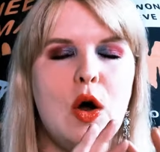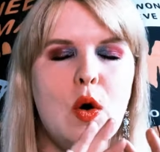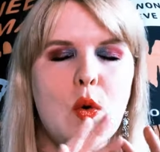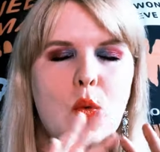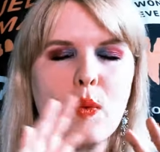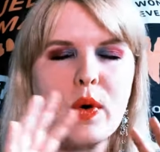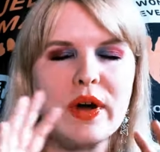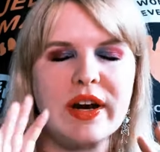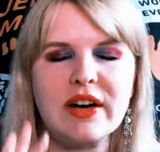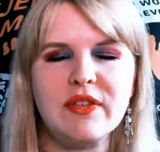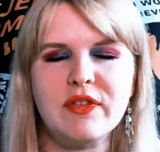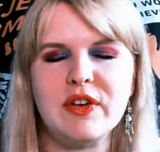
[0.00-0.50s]

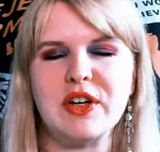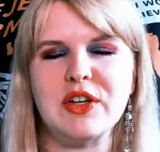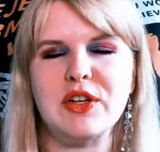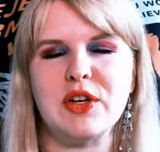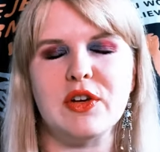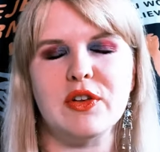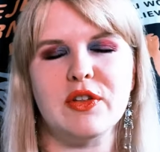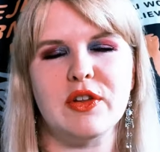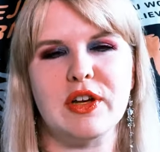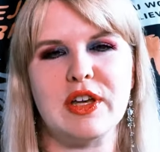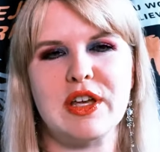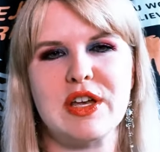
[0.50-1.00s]
Whatever
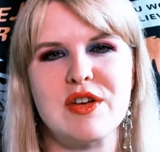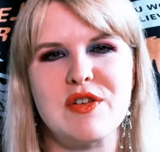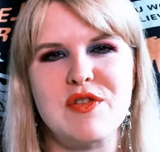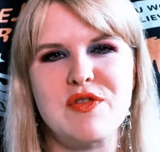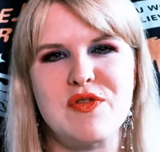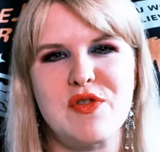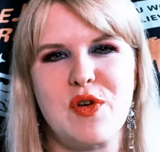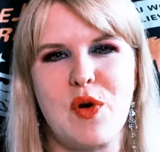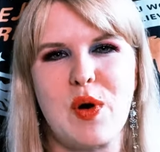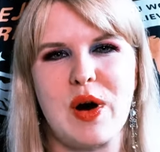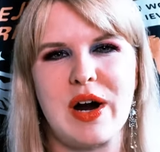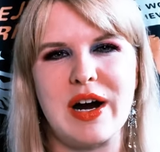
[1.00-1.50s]
you're looking
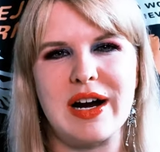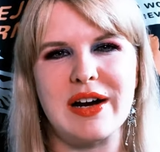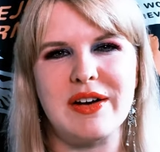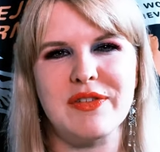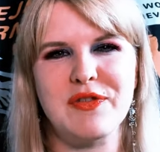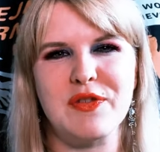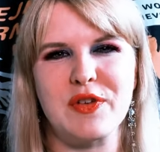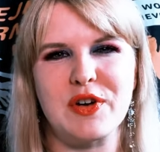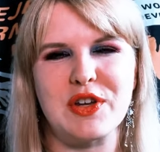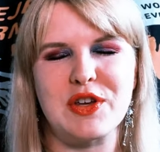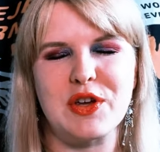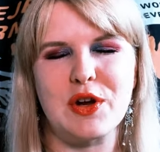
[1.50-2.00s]
for
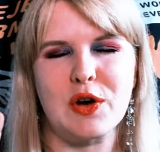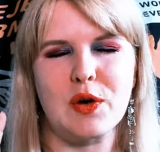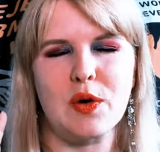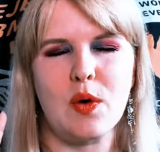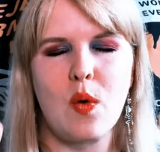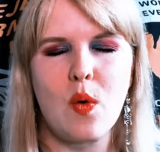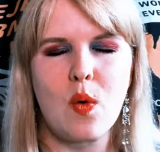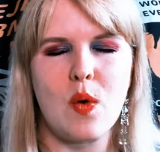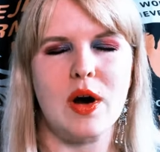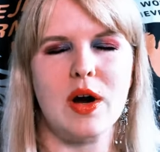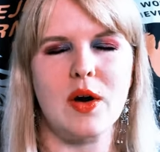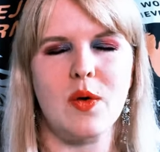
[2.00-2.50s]
your
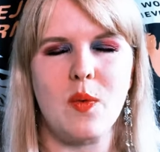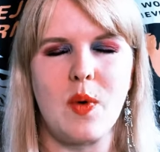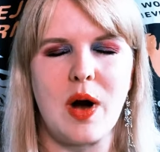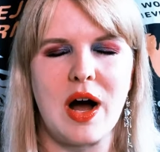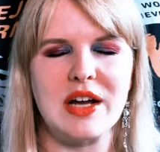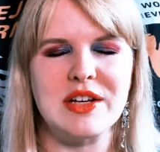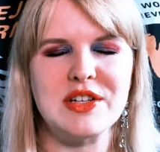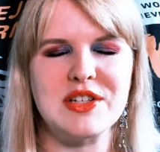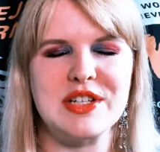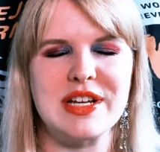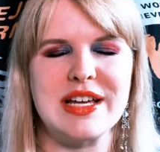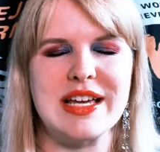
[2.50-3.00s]
horror
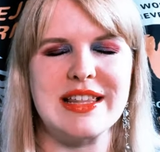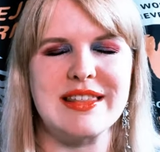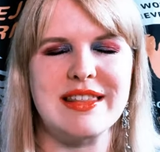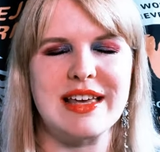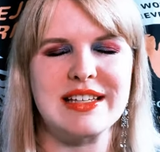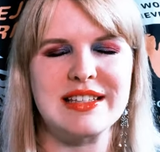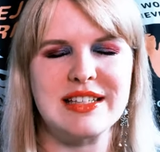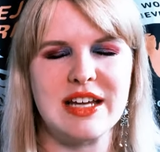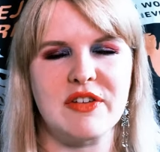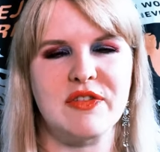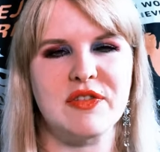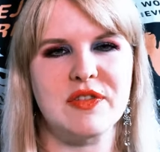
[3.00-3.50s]
watching, they
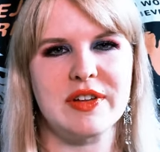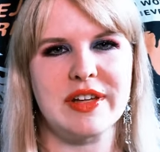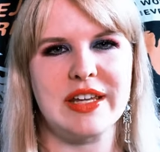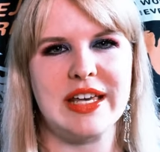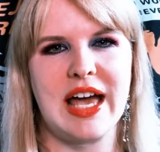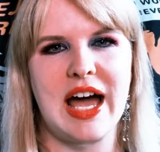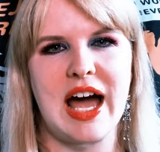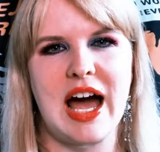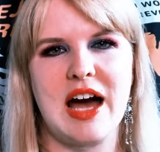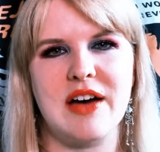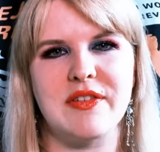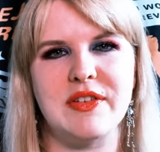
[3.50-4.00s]
definitely
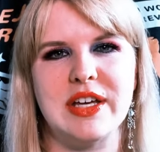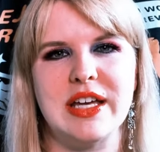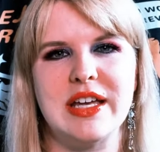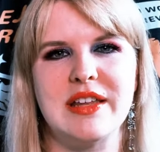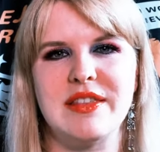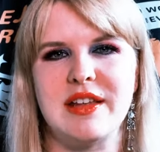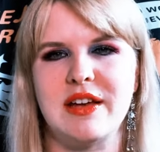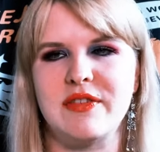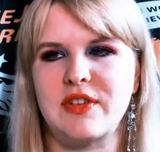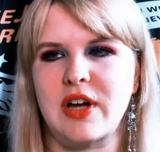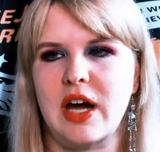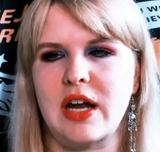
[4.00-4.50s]
have it.
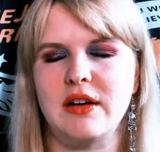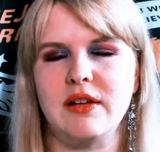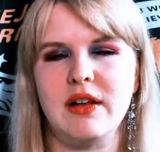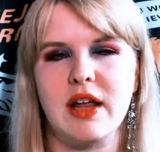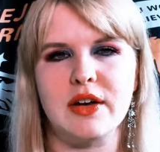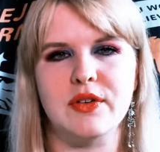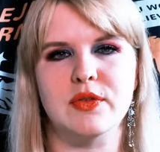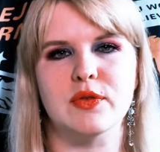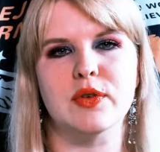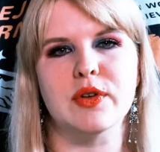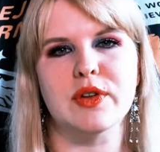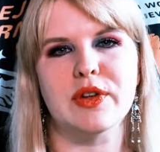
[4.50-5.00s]
And they've got a
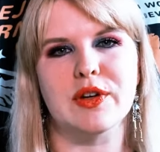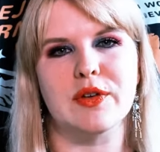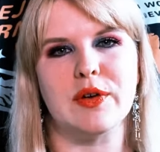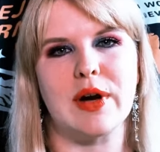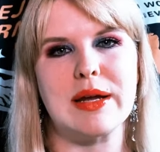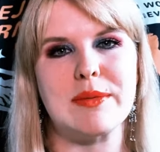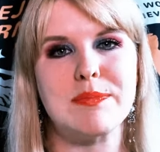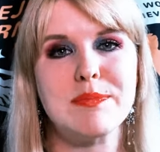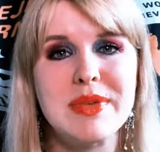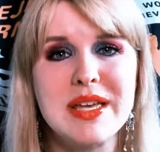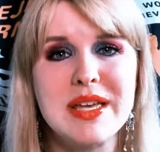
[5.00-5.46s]
lot of really great